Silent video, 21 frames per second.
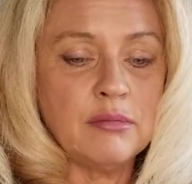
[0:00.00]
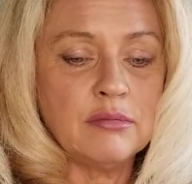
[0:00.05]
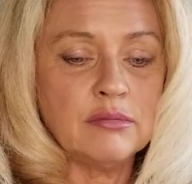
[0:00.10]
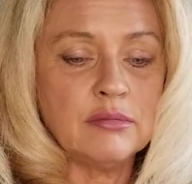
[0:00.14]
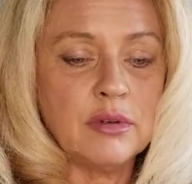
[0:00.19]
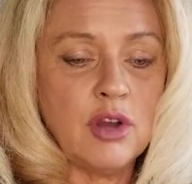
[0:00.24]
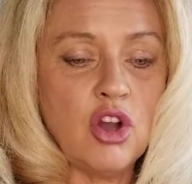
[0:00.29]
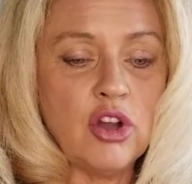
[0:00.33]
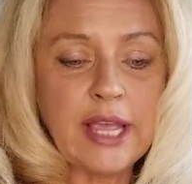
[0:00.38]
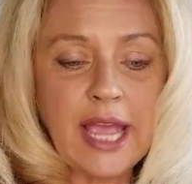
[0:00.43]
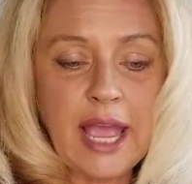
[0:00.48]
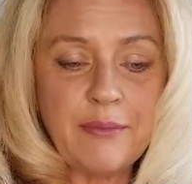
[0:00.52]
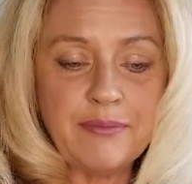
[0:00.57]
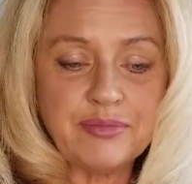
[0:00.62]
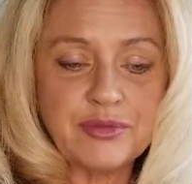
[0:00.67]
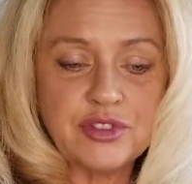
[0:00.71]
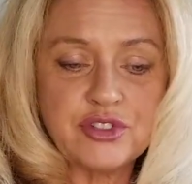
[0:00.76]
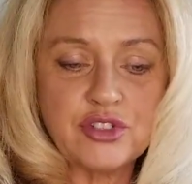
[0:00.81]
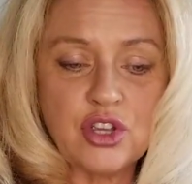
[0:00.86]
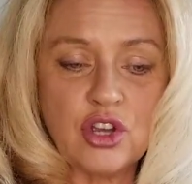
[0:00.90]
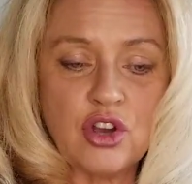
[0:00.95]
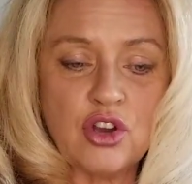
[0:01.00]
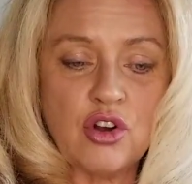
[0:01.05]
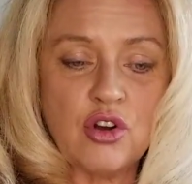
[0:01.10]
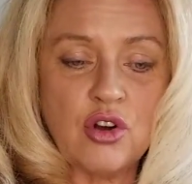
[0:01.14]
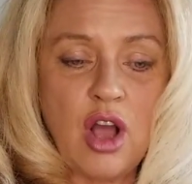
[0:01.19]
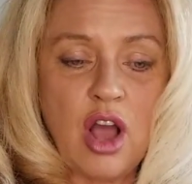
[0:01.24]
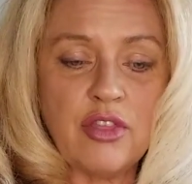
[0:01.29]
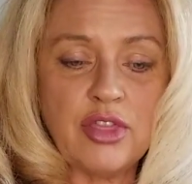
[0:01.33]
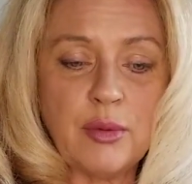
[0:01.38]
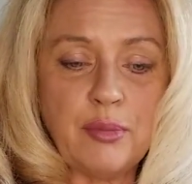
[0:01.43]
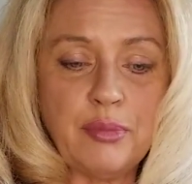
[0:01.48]
Okay, so
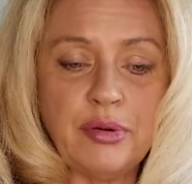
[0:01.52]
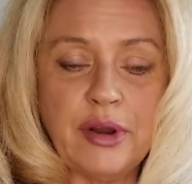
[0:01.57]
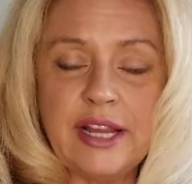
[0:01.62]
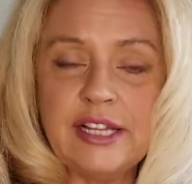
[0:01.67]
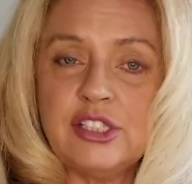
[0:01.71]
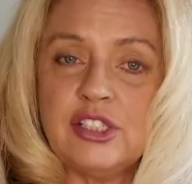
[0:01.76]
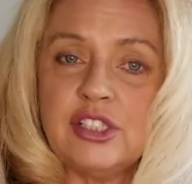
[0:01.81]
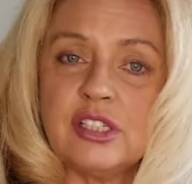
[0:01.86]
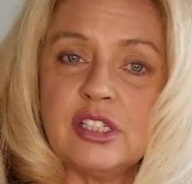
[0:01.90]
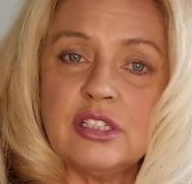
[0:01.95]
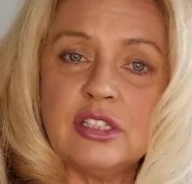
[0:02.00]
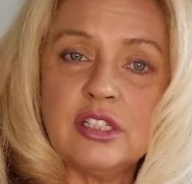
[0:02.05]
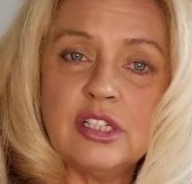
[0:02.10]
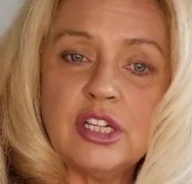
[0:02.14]
on the print,